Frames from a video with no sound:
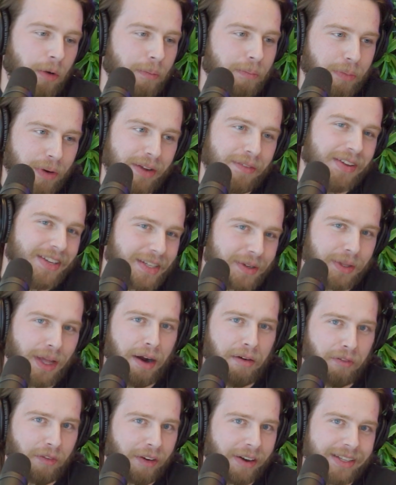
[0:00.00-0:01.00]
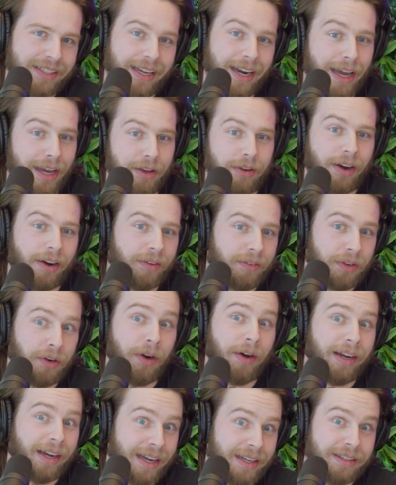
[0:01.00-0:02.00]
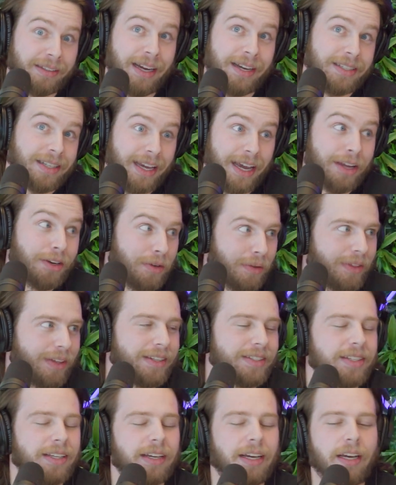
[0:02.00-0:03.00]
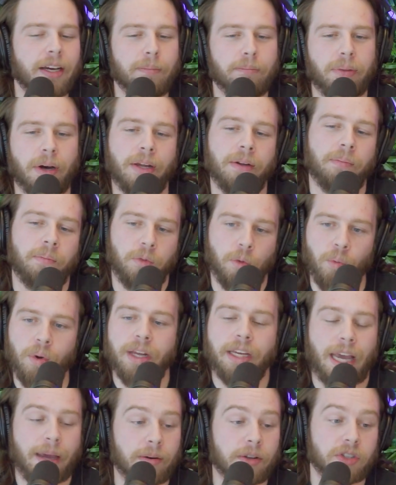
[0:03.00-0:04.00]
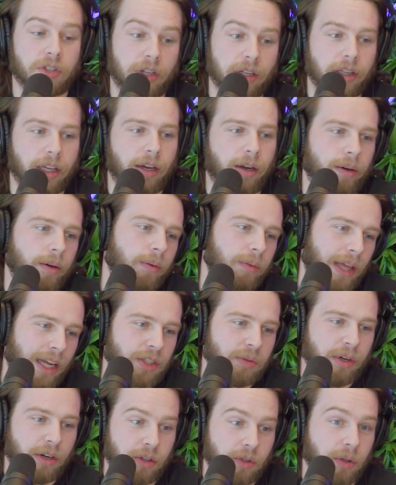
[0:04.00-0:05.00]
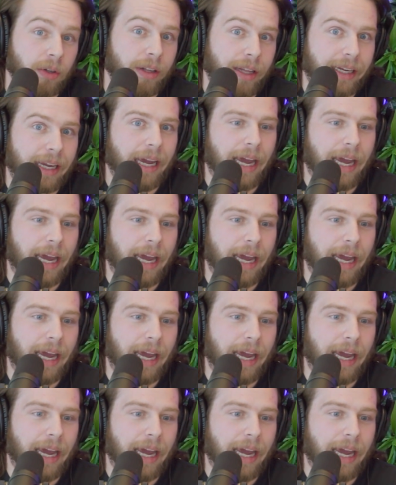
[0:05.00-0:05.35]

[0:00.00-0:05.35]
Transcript: previously with Offervana, I said, hey, guys, I can't do this. But when it came to Zoodealio, that's when it was really like,